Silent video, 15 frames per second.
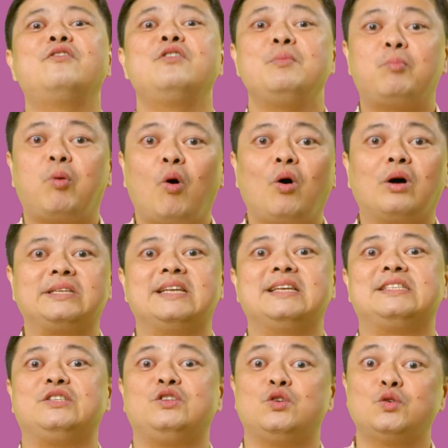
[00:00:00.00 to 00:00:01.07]
A report
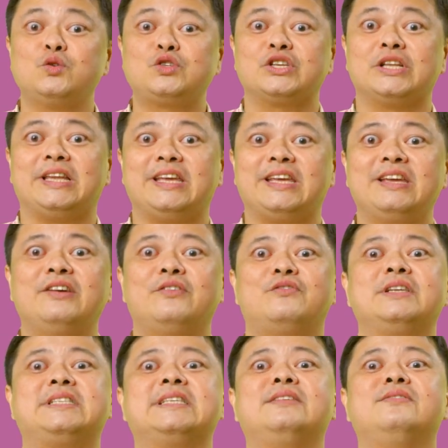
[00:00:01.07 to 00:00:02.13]
is usually
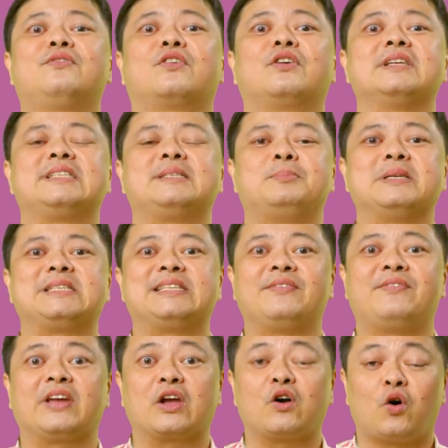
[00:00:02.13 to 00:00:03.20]
written for a
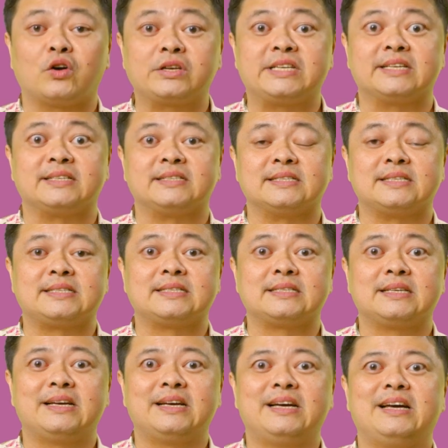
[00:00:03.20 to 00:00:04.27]
specific audience.
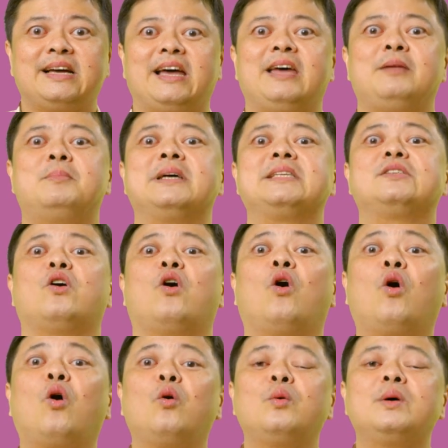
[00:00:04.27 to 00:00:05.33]
It must
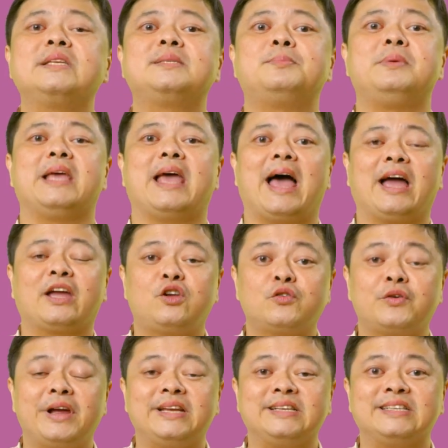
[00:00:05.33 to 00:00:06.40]
always be
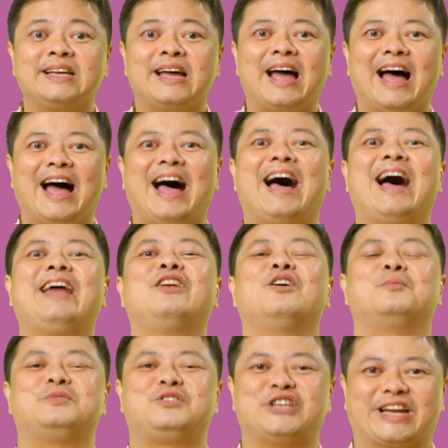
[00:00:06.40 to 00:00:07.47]
accurate and
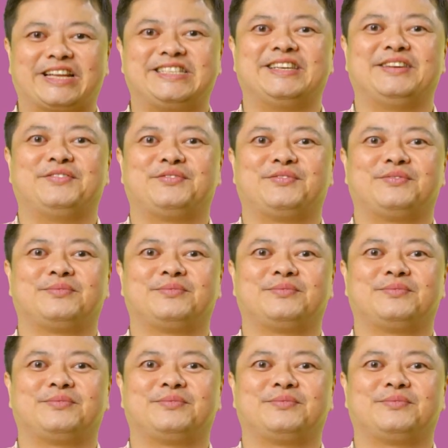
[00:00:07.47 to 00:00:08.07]
objective.